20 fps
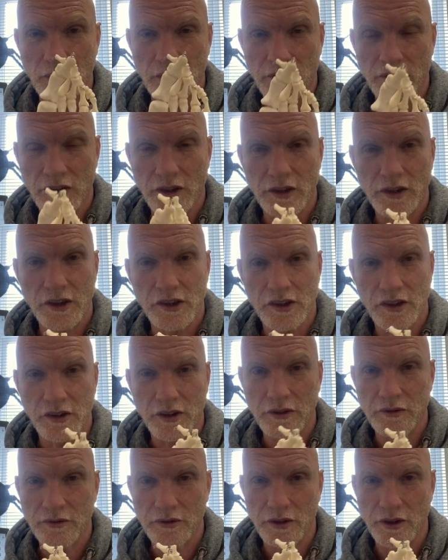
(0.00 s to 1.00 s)
You've got a nice
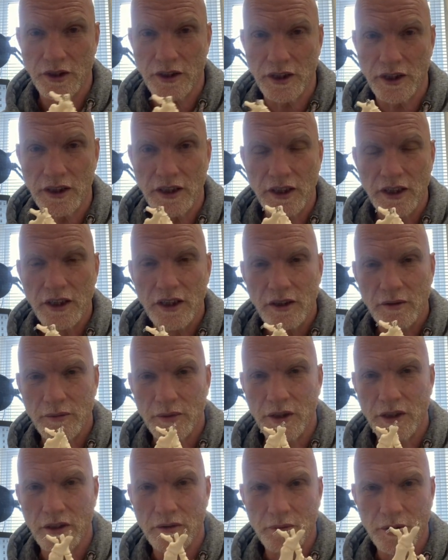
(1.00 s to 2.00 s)
looking foot again.
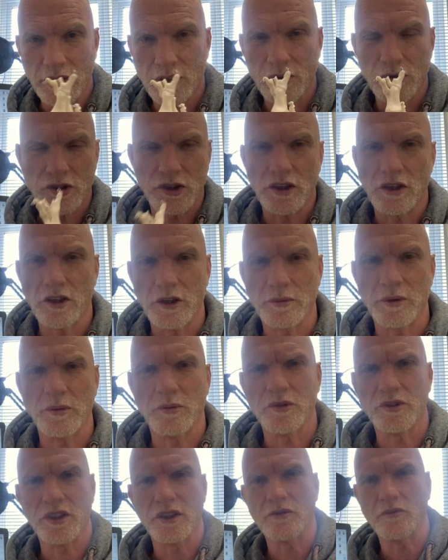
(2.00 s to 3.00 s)
But of course, a lot of
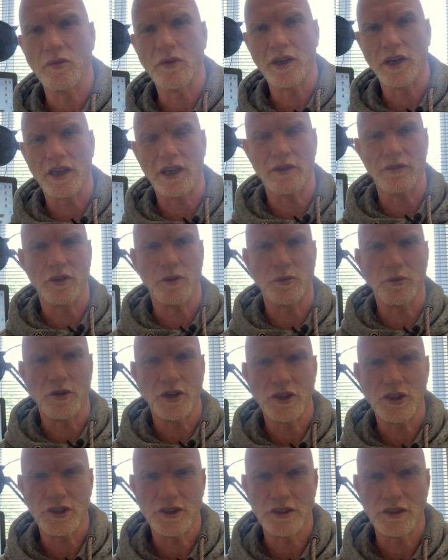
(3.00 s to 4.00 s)
people don't want to have an
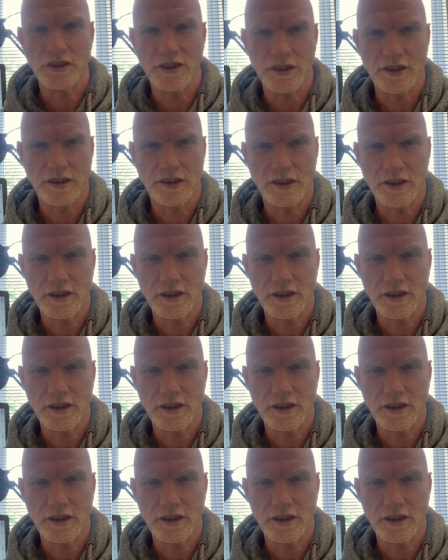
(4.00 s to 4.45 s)
operation. It